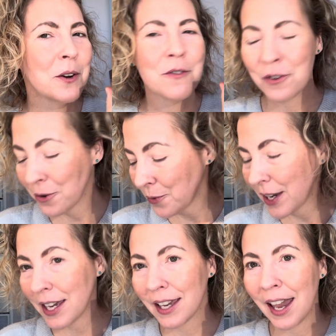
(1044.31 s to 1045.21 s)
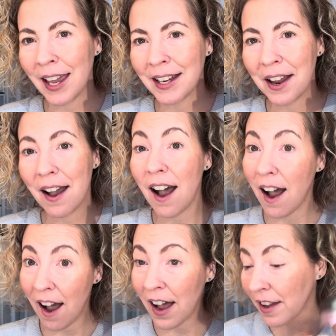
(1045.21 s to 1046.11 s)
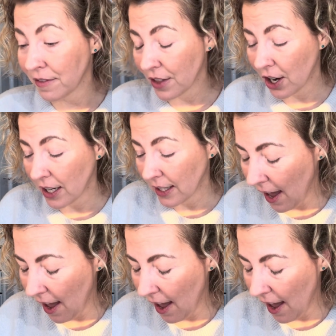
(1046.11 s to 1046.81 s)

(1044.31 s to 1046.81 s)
over a week, and I have thoughts.